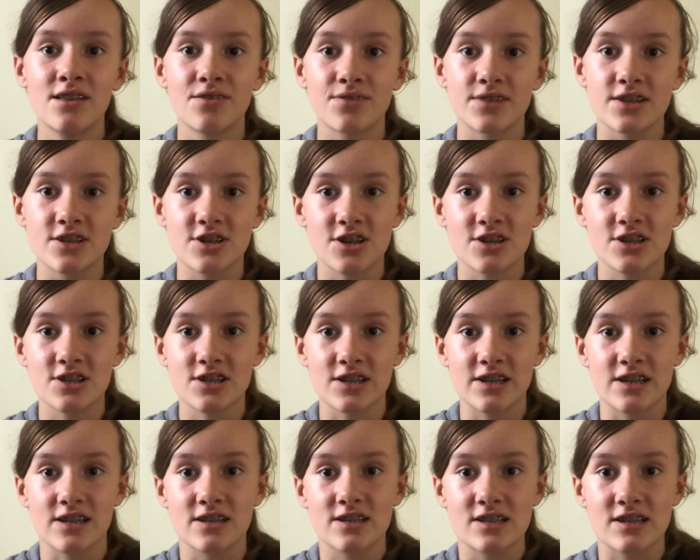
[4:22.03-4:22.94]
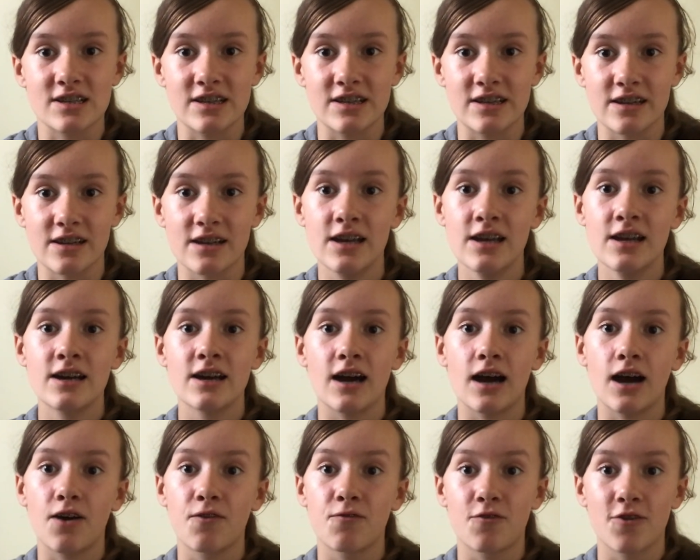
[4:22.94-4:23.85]
the judge likes seeing
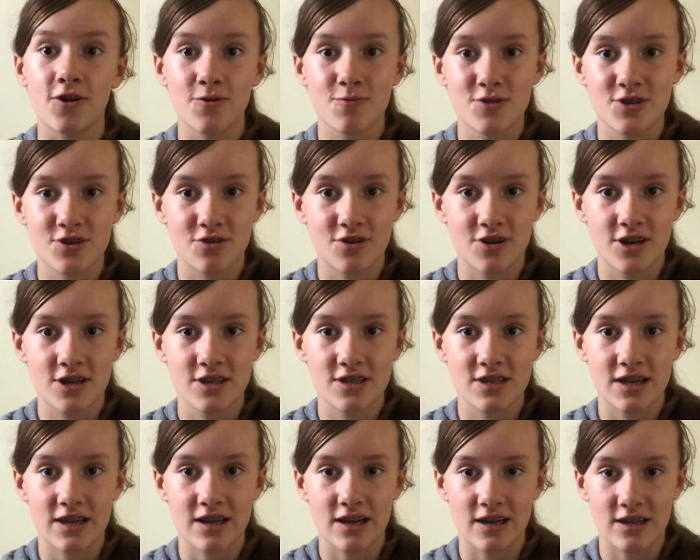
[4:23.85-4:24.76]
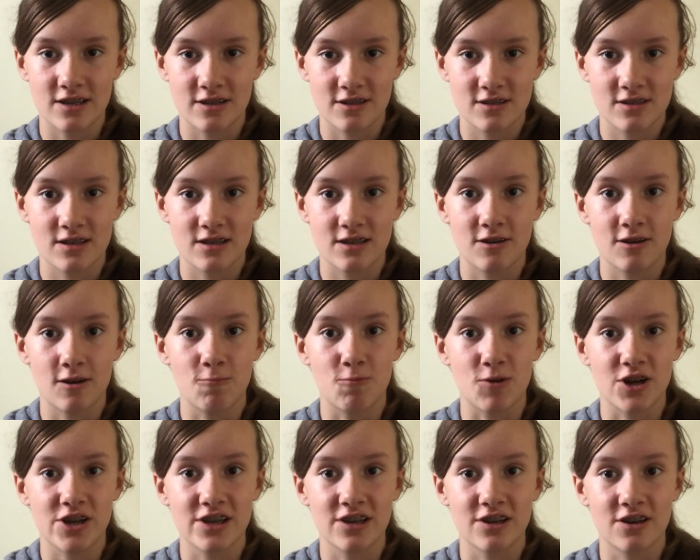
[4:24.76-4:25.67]
a forward horse as a
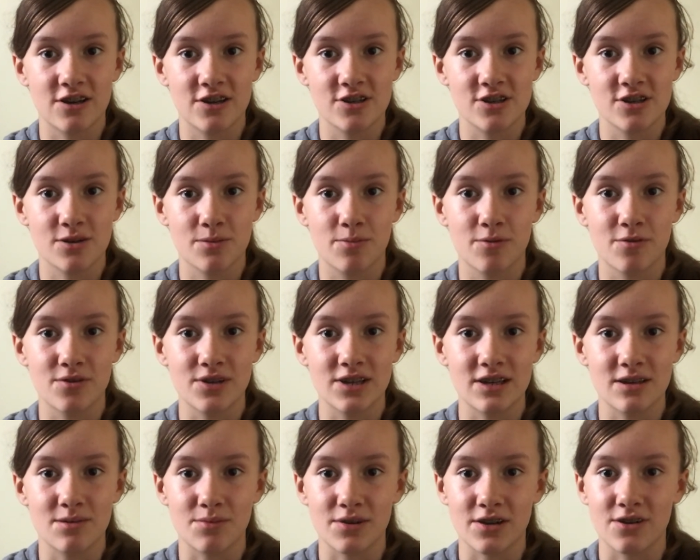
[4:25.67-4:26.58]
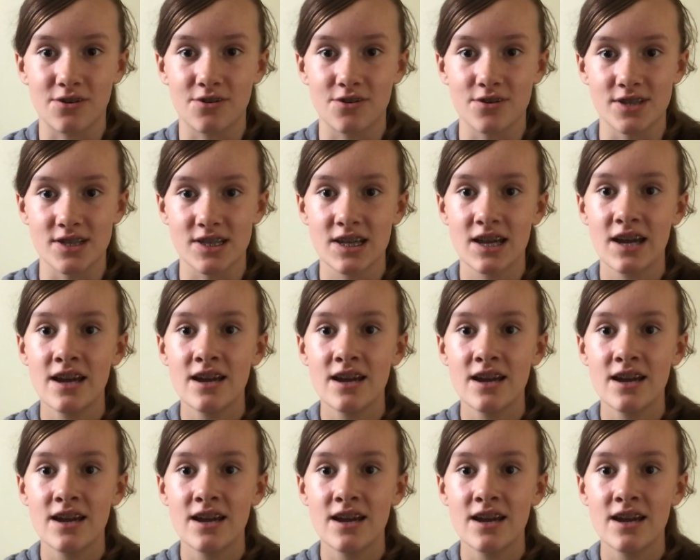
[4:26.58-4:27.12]
working hunter pony, because